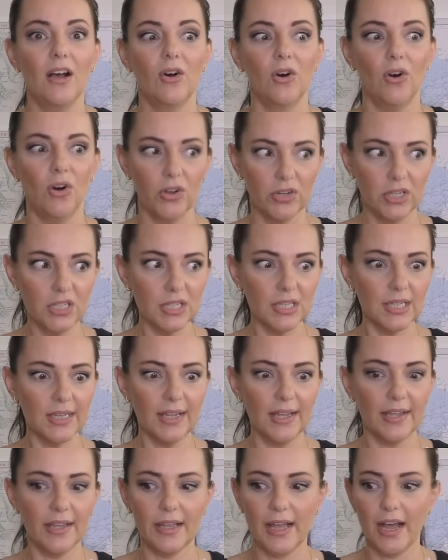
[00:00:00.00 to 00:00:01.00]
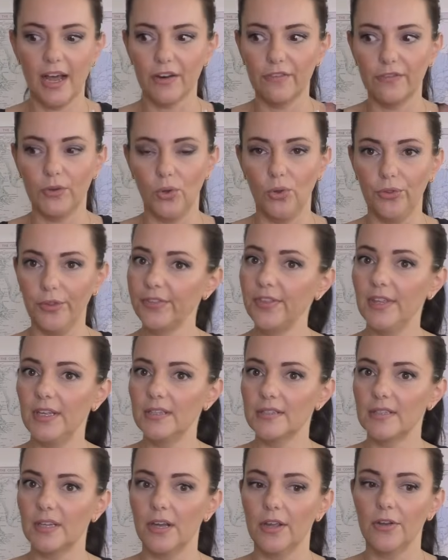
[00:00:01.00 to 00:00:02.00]
honestly, out of all the
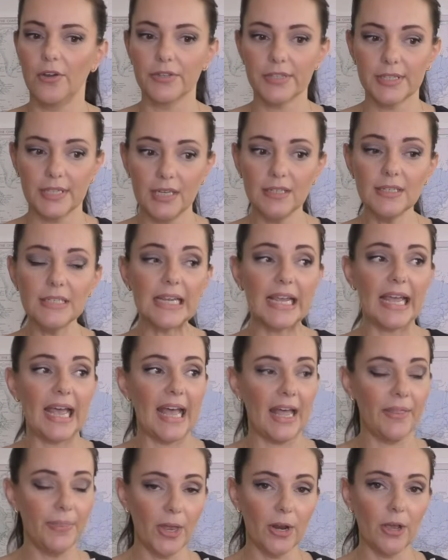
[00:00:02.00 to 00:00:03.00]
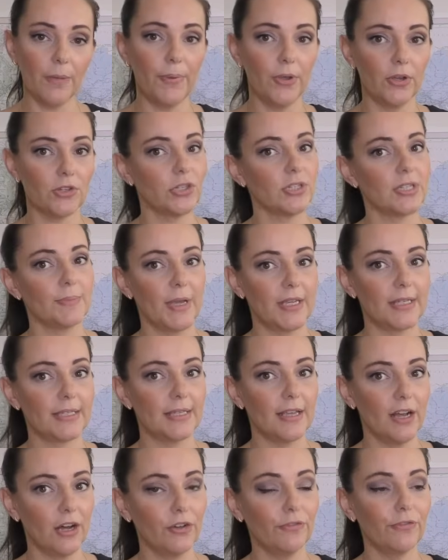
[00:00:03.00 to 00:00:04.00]
things that I got sent and that I purchased
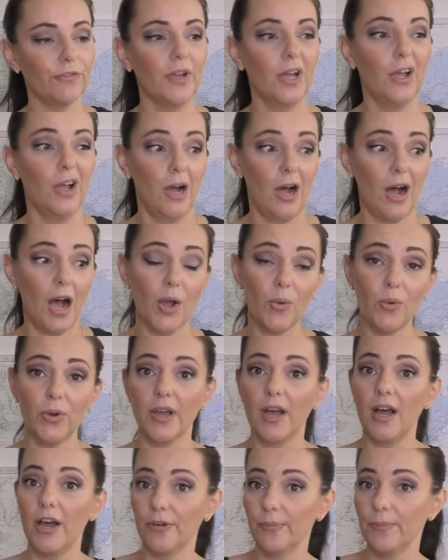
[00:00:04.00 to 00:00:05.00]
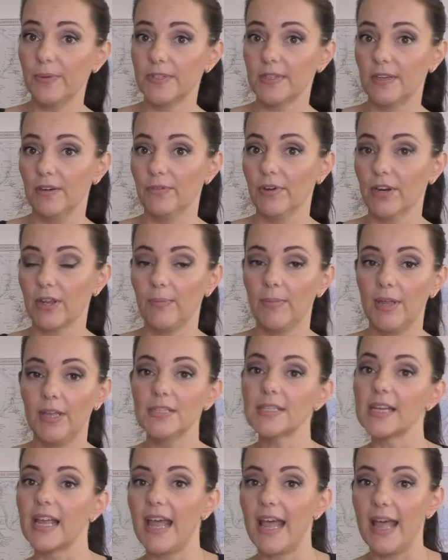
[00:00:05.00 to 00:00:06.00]
myself, I would 100%
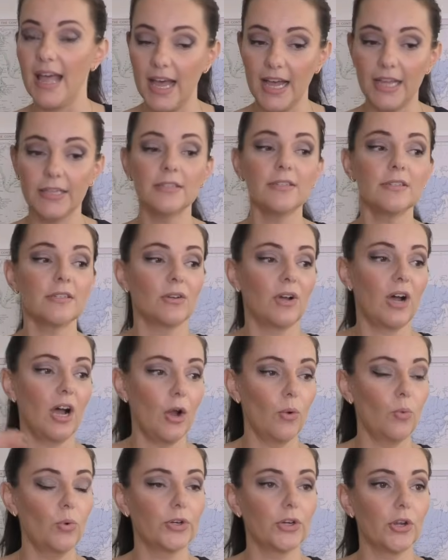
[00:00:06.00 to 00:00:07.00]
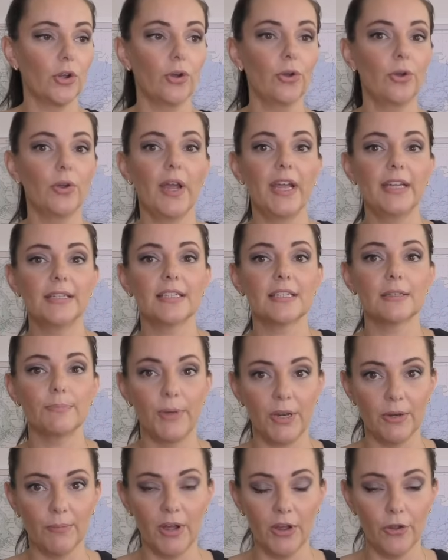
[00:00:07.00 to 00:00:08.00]
recommend, and I would go and
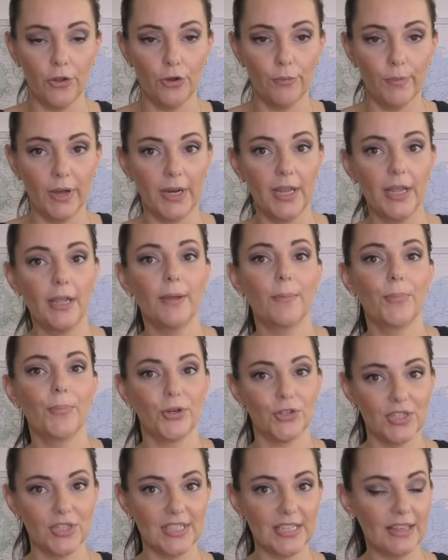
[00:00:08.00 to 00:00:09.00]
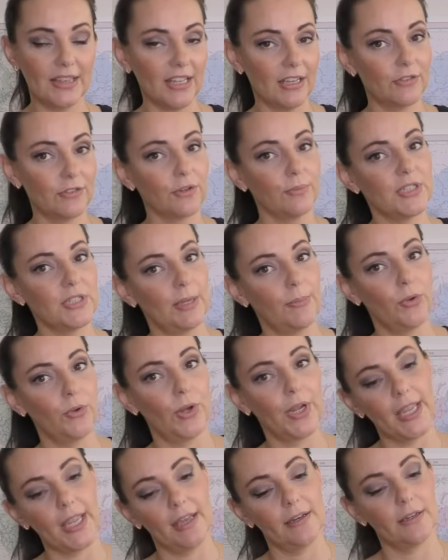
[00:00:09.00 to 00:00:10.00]
spend my own money purchasing things from TEMU
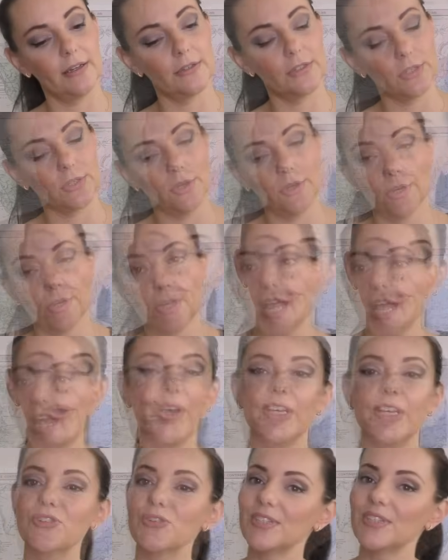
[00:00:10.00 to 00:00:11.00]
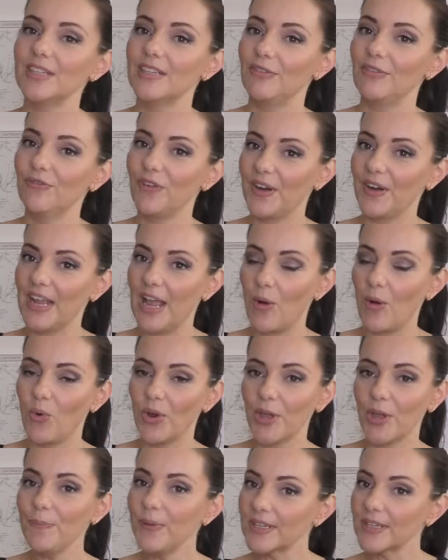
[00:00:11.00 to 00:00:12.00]
again. So if you are interested in finding out what
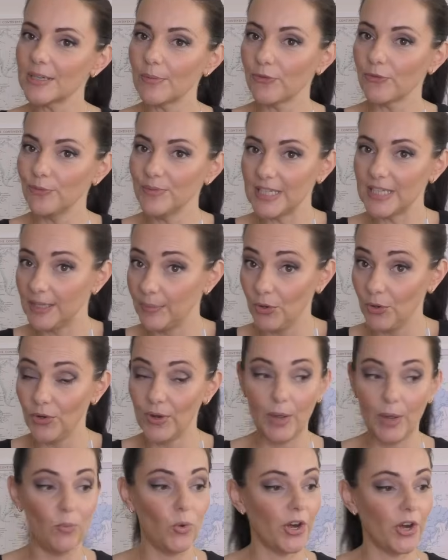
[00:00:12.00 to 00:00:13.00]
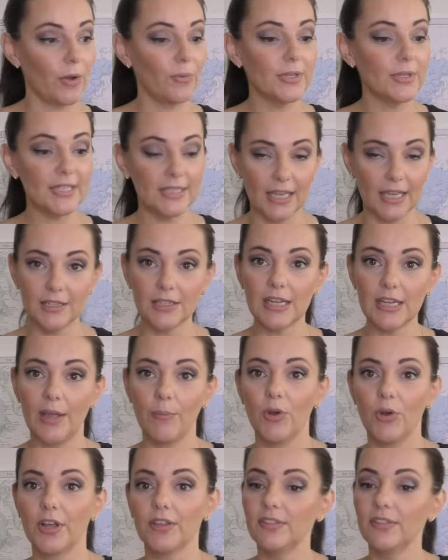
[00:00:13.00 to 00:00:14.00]
I picked up from TEMU and what I was sent and
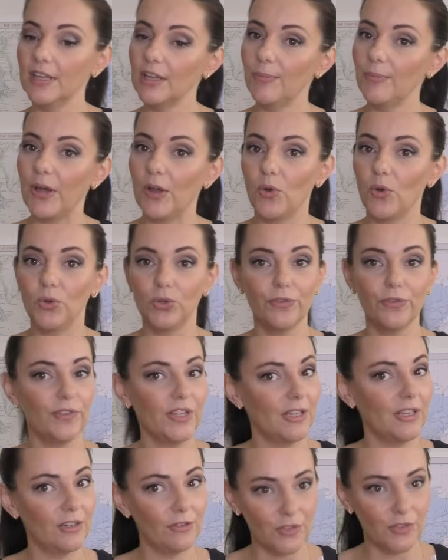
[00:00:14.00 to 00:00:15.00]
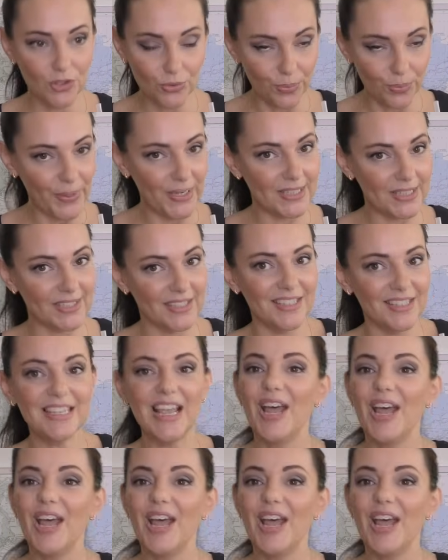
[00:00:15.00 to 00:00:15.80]
what I think about all of the individual pieces,